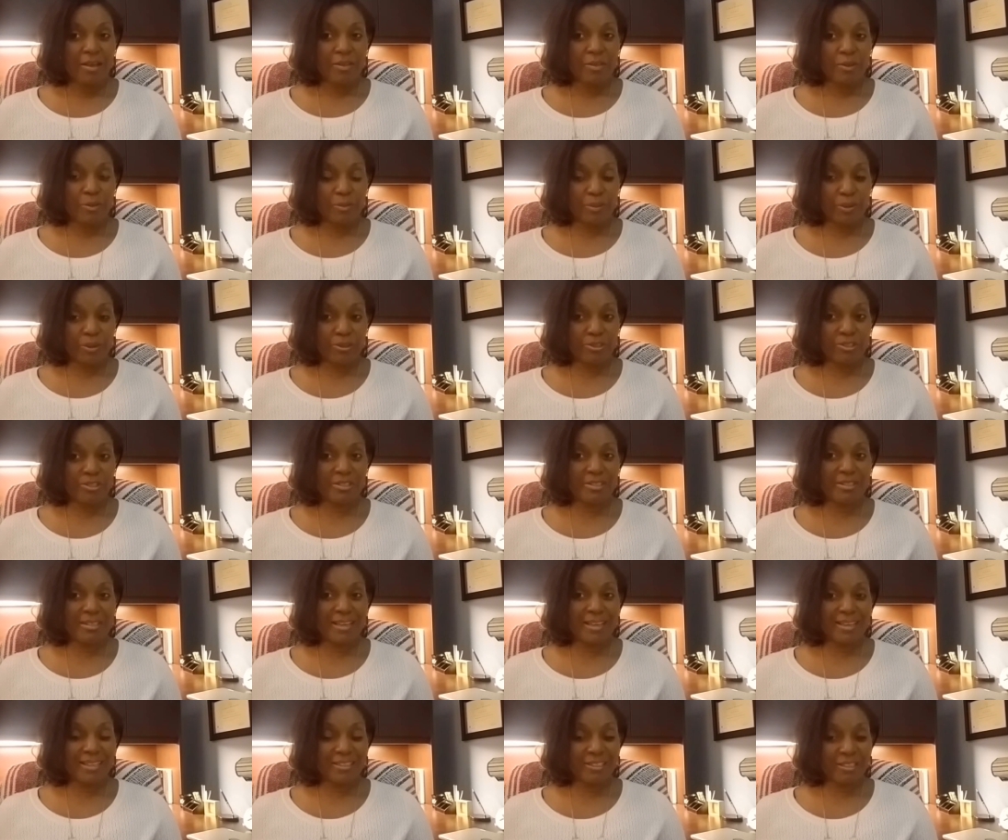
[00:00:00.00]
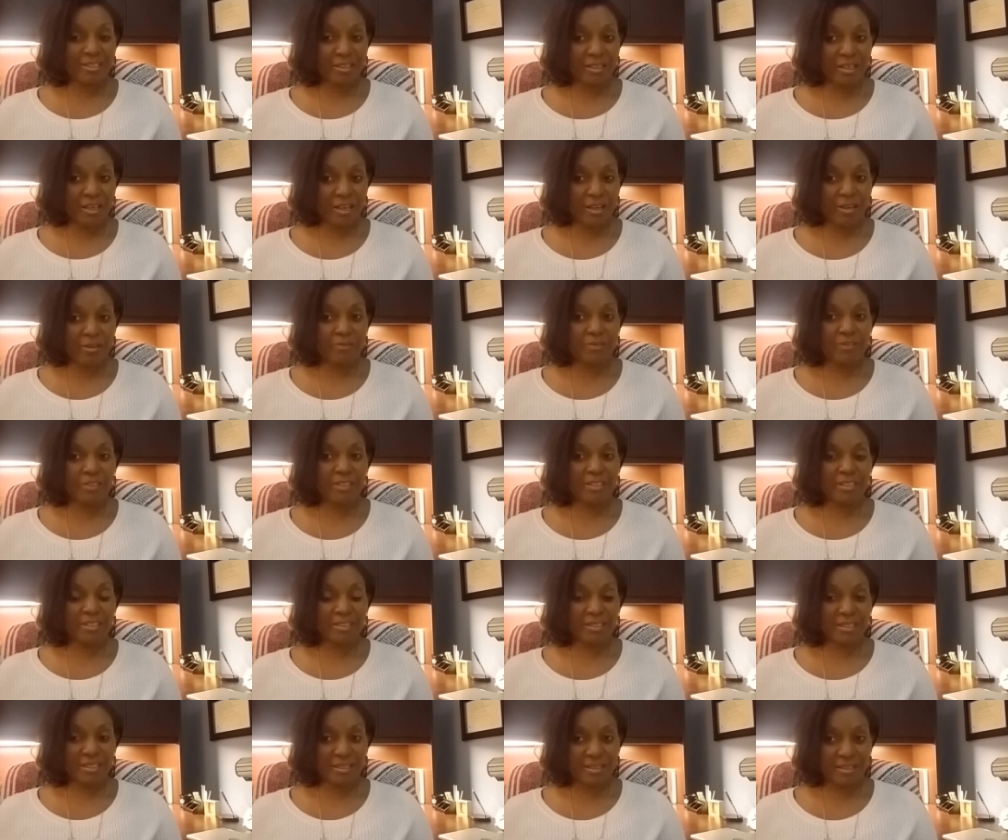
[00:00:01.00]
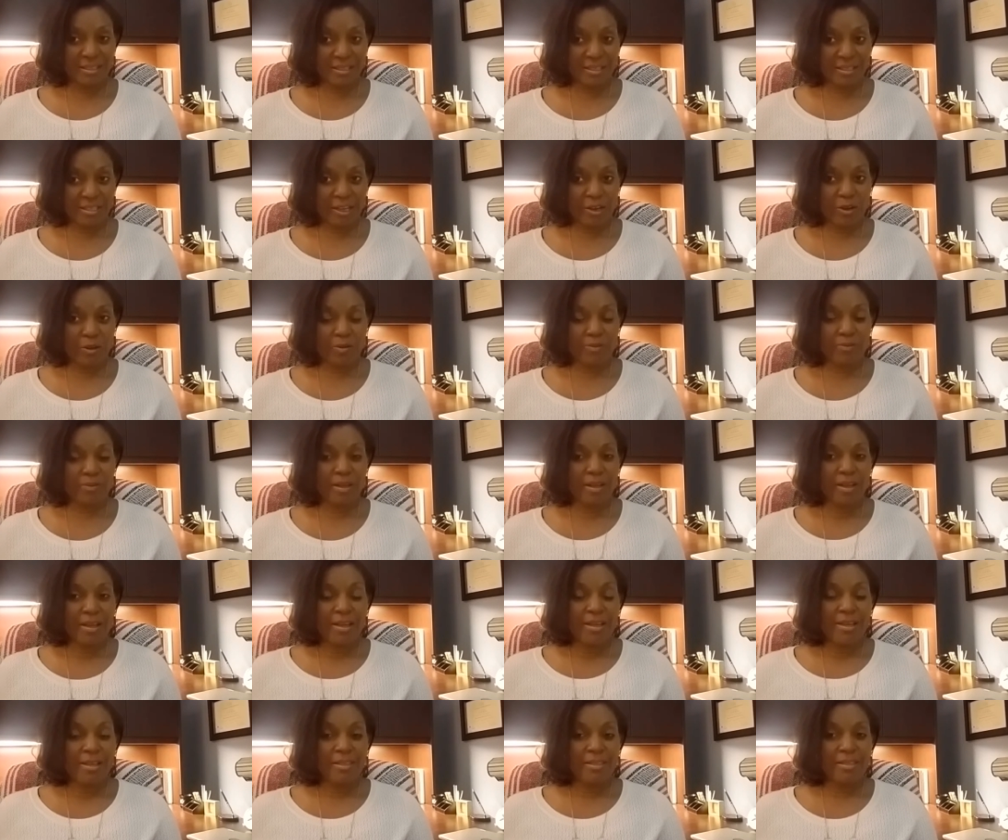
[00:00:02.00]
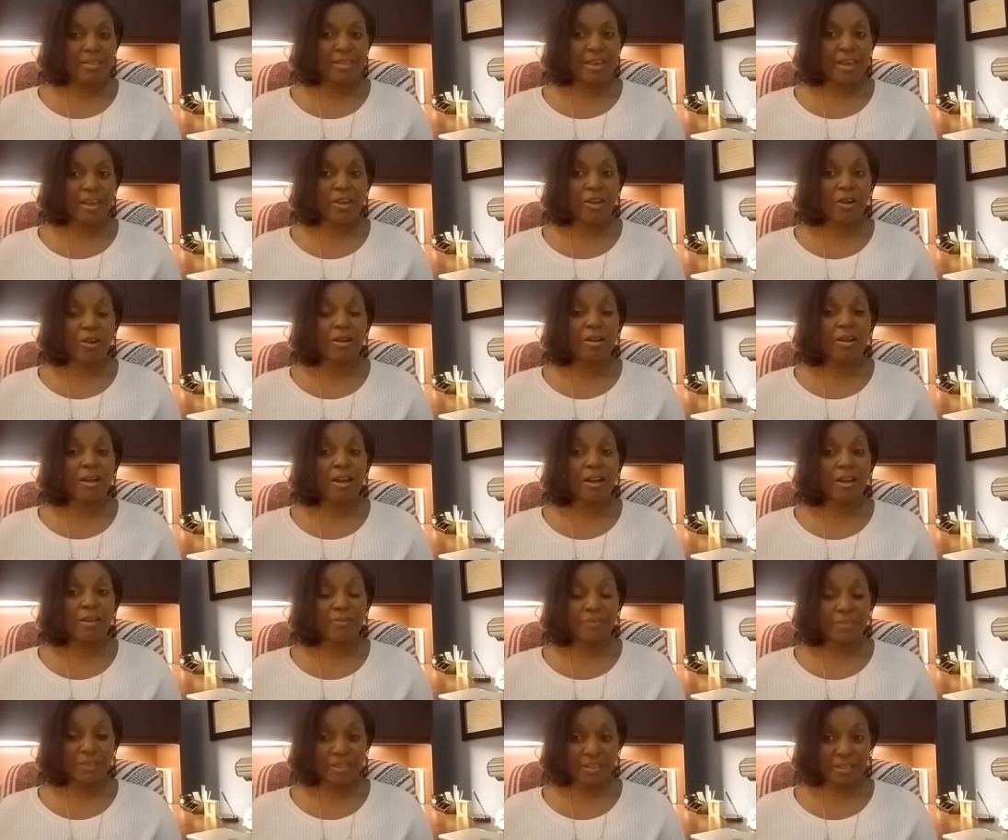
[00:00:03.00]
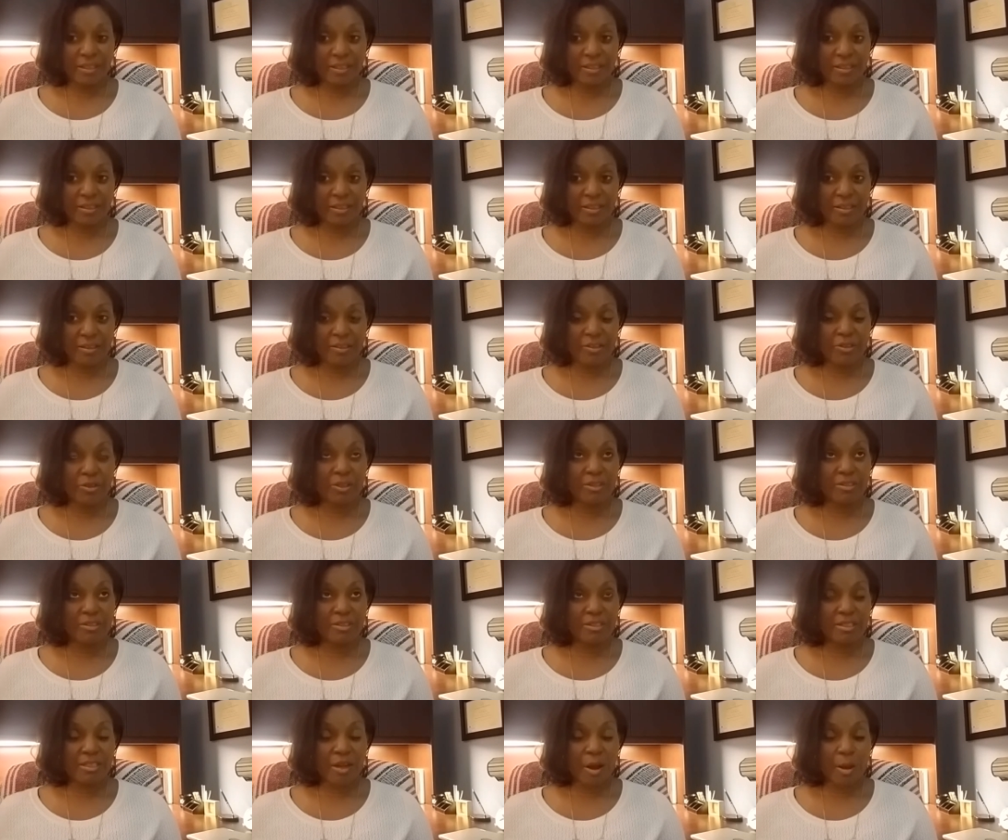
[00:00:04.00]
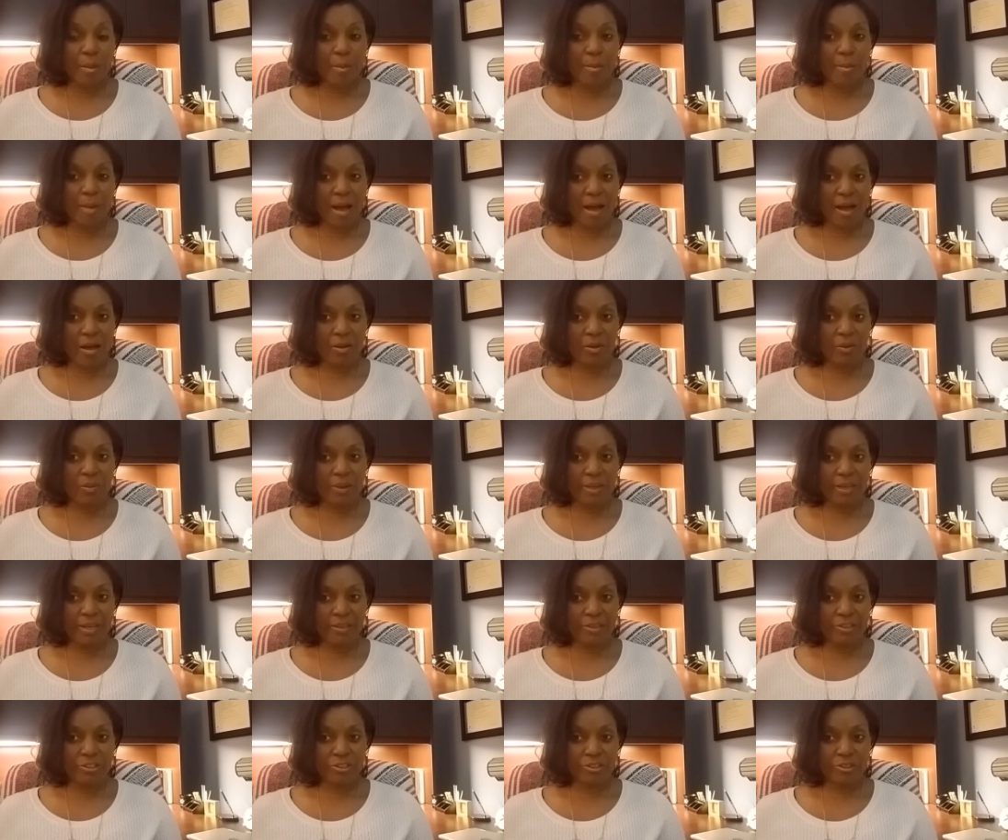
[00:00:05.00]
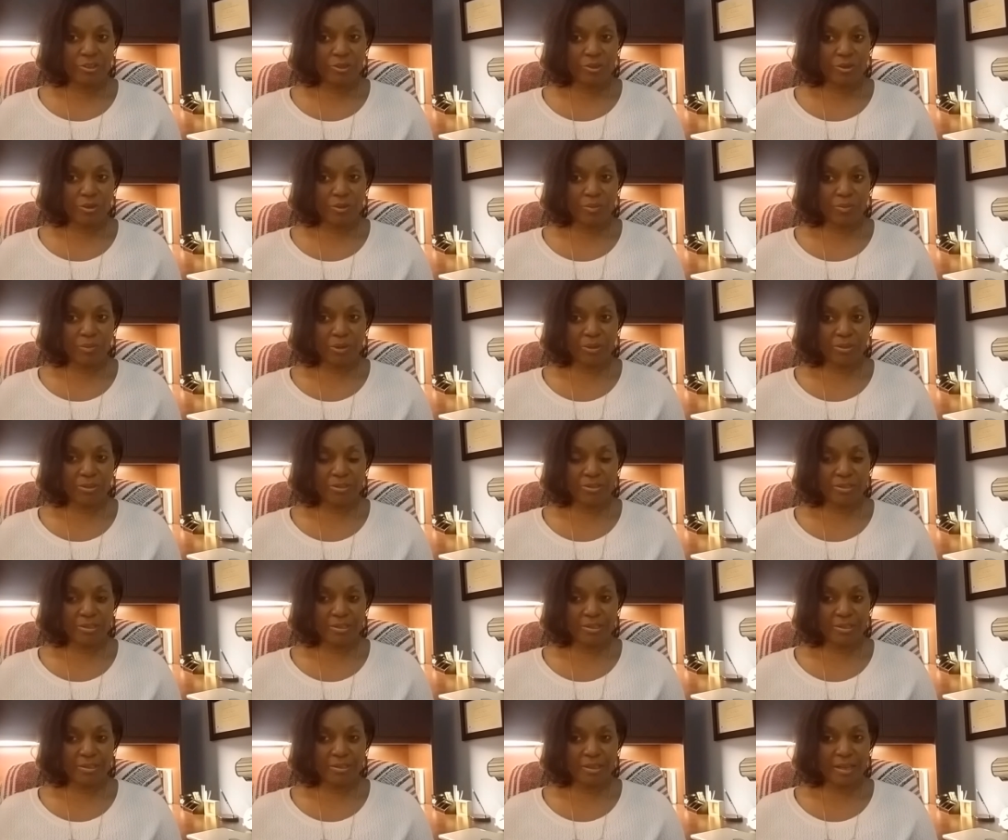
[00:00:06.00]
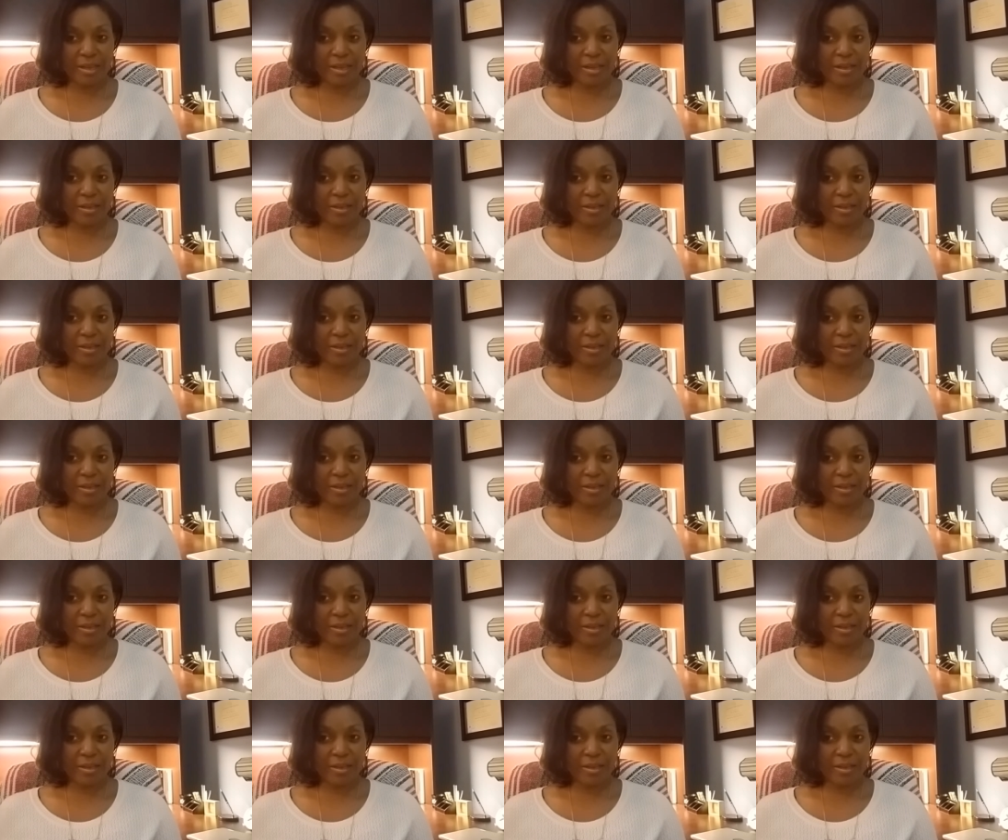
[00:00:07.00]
The person has a confidence in self. They are confident. You could see it a mile away in a secure person.